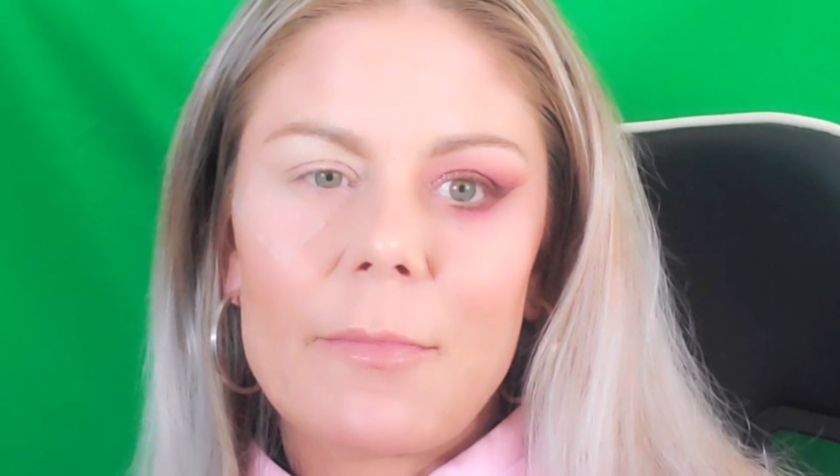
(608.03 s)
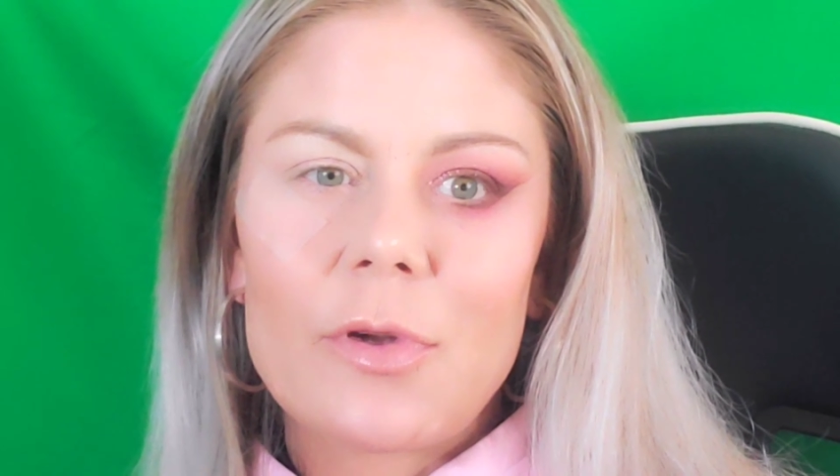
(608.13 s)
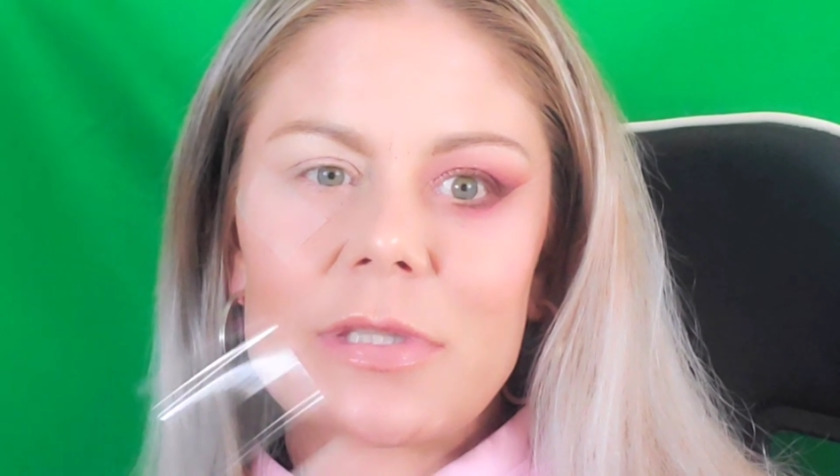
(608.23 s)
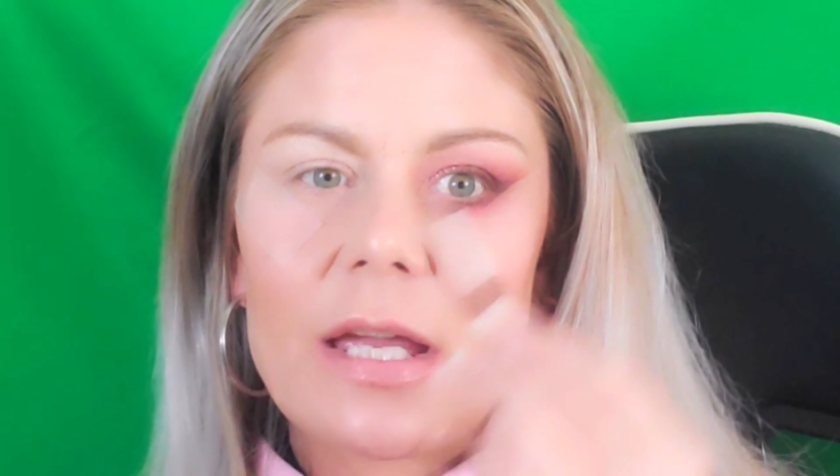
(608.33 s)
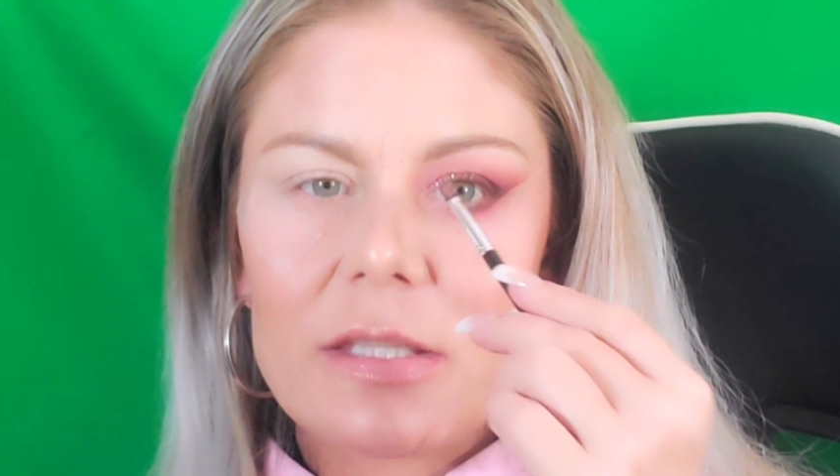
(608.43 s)
that
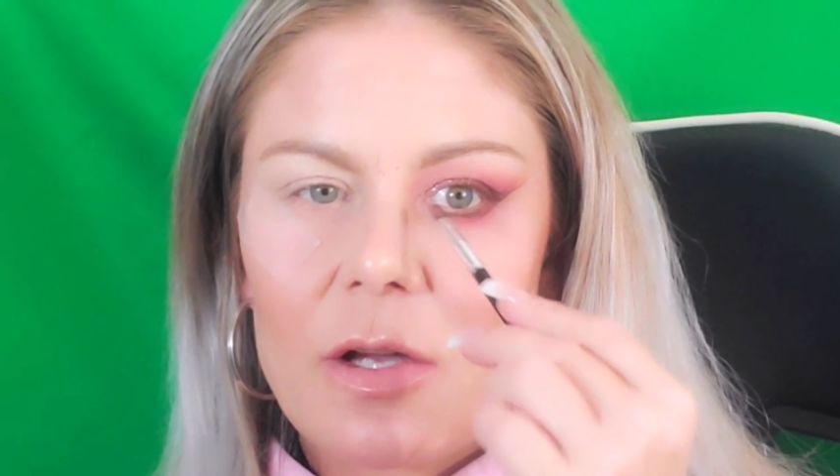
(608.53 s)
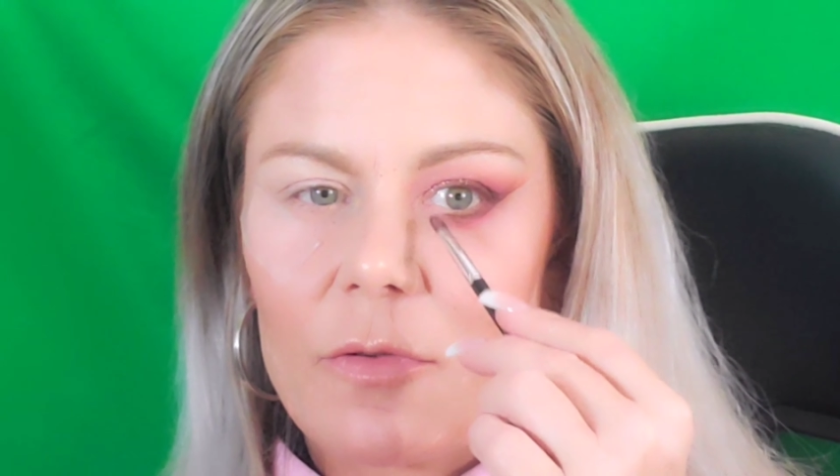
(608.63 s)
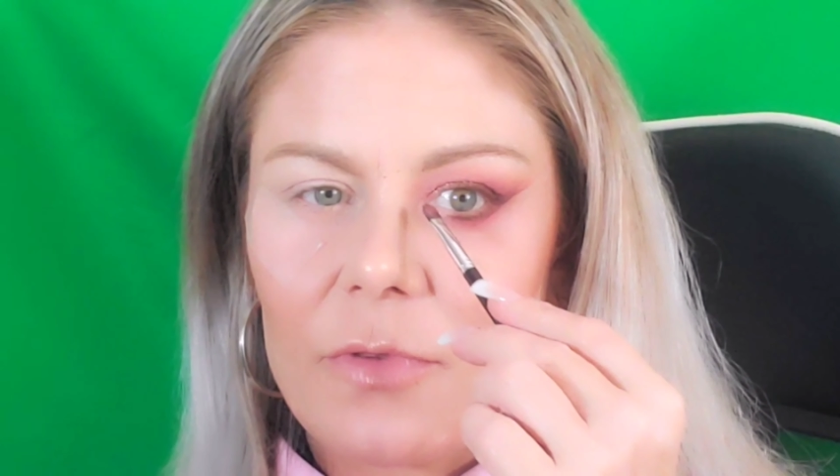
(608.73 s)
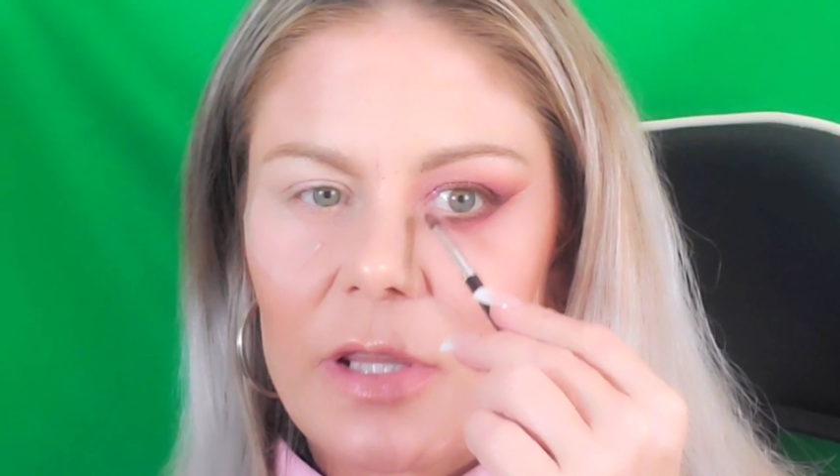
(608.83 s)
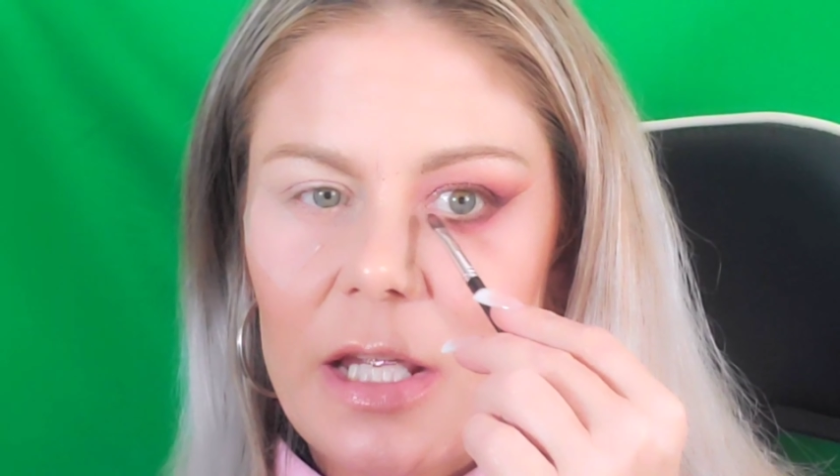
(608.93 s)

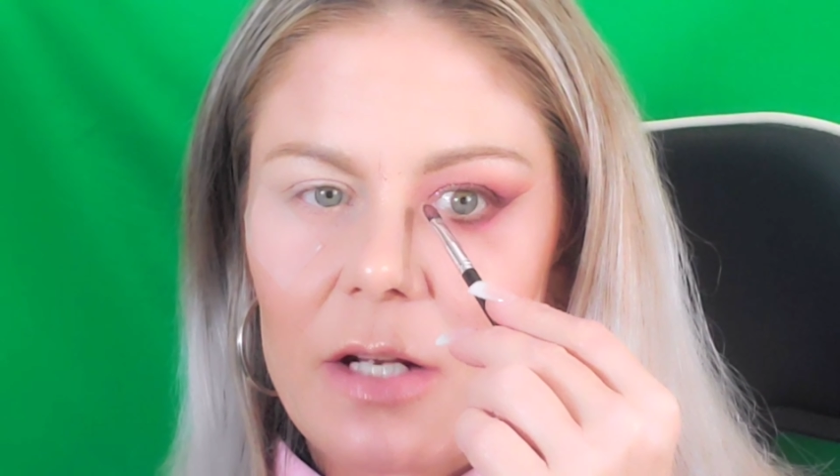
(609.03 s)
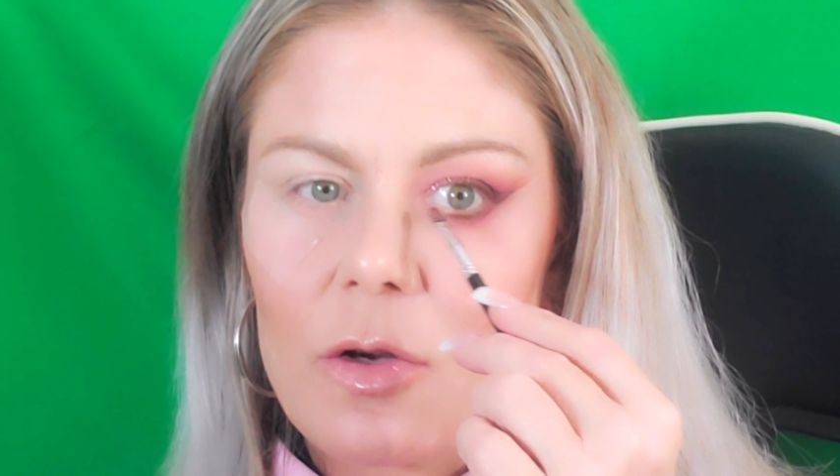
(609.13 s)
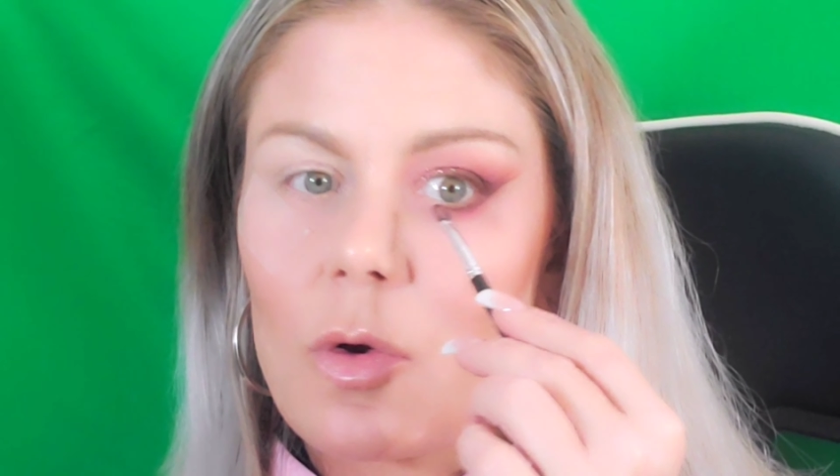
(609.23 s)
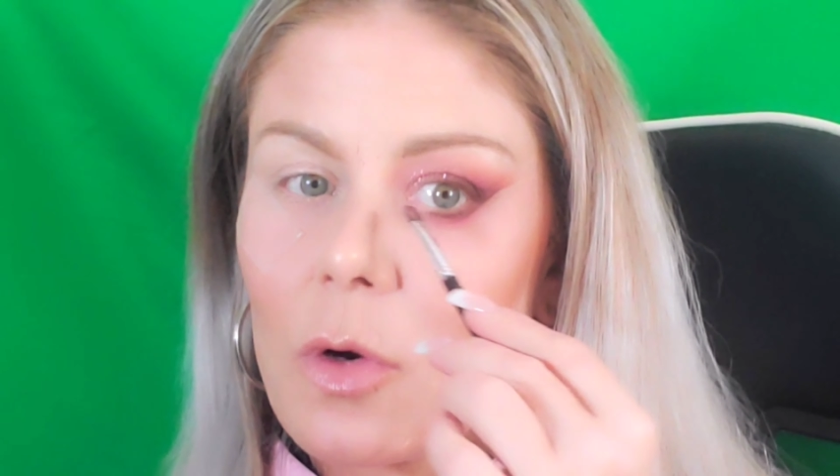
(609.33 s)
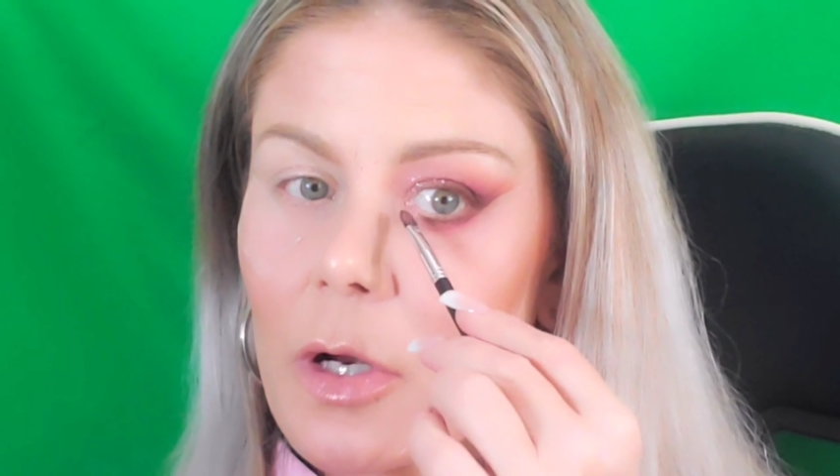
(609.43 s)
multi-tone for the
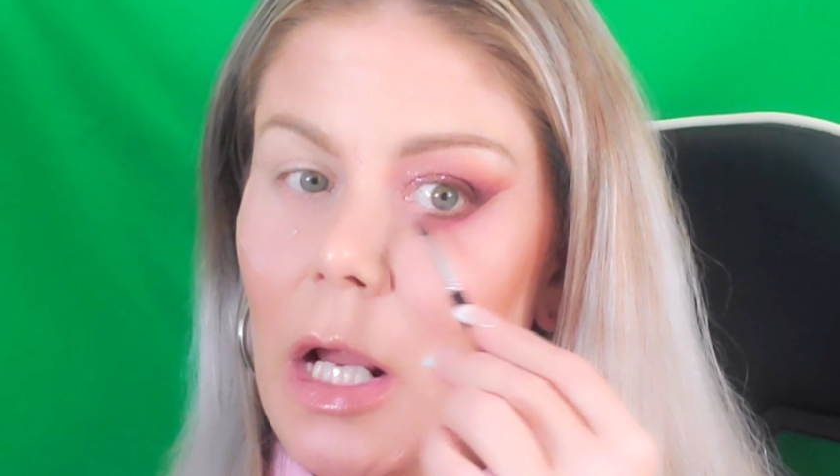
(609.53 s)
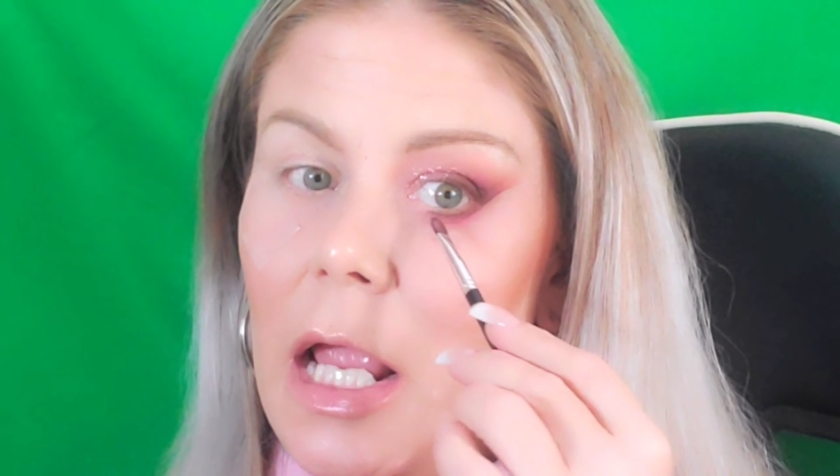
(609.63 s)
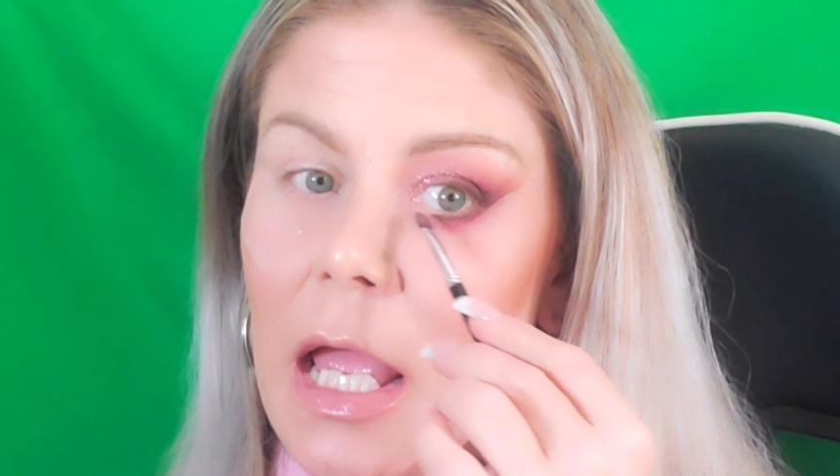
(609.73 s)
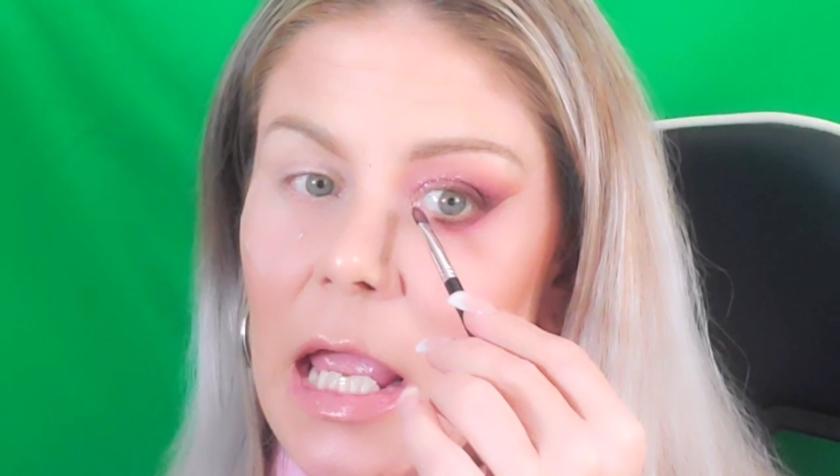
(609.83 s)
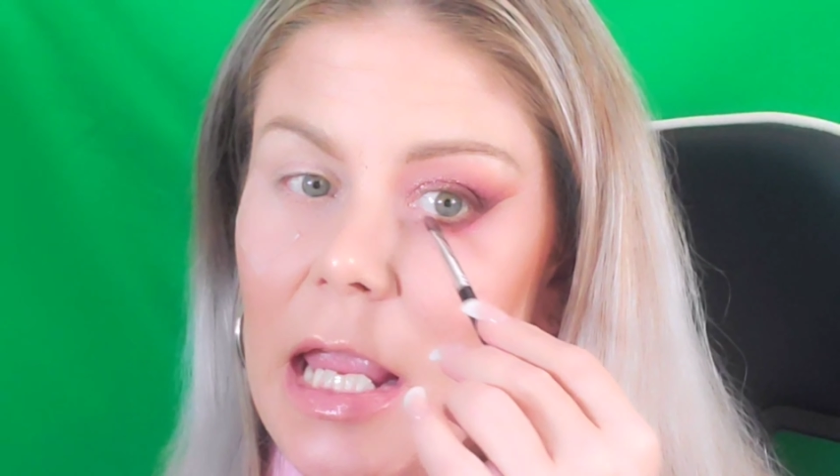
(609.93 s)
inner corner